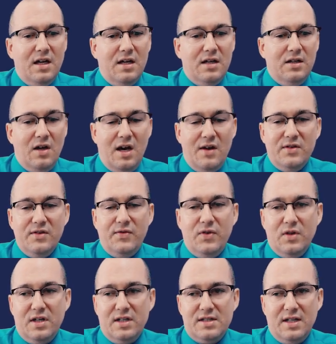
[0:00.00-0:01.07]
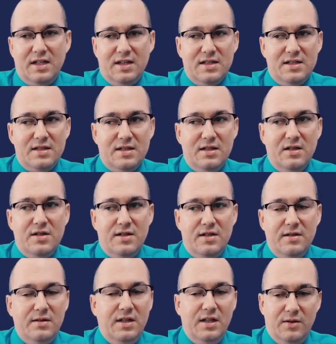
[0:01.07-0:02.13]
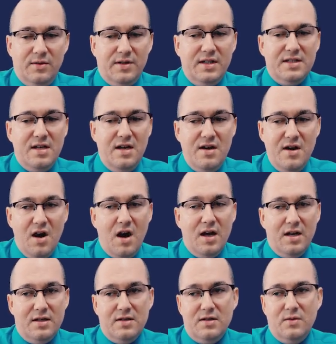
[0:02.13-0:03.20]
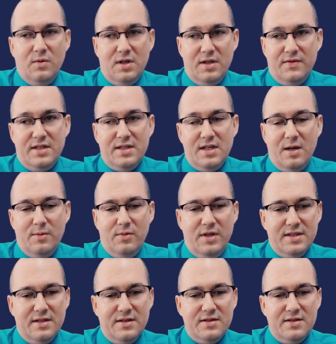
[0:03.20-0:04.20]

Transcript: you have to focus like this, it's not one of the top reasons.